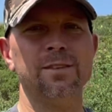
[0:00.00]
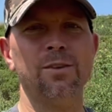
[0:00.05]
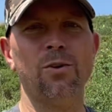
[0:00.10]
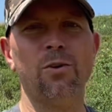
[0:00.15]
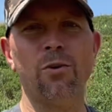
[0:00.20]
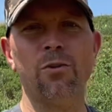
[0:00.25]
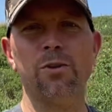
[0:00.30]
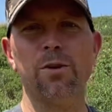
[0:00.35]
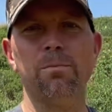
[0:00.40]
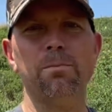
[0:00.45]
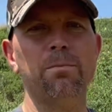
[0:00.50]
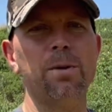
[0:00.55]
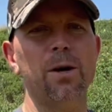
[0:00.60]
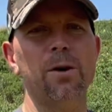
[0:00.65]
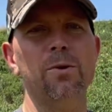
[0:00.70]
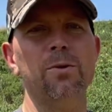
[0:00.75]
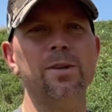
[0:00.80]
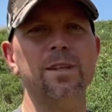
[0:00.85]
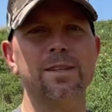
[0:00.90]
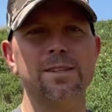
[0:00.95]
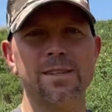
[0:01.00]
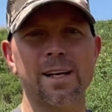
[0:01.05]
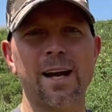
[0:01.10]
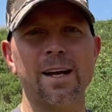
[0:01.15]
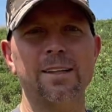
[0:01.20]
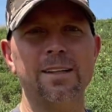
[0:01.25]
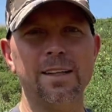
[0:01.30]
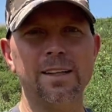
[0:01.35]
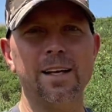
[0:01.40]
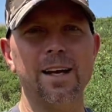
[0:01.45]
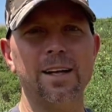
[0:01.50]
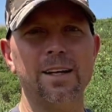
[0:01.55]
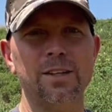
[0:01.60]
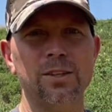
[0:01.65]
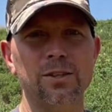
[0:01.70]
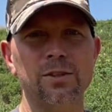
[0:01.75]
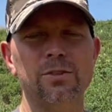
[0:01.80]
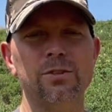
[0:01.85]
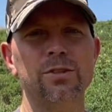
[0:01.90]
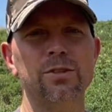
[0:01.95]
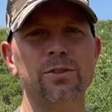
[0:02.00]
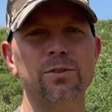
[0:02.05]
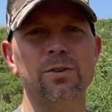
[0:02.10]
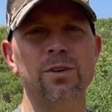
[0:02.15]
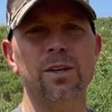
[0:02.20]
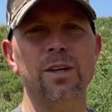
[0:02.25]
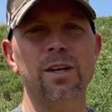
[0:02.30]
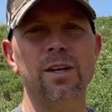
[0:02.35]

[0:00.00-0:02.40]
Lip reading: hold the bow exactly like you do.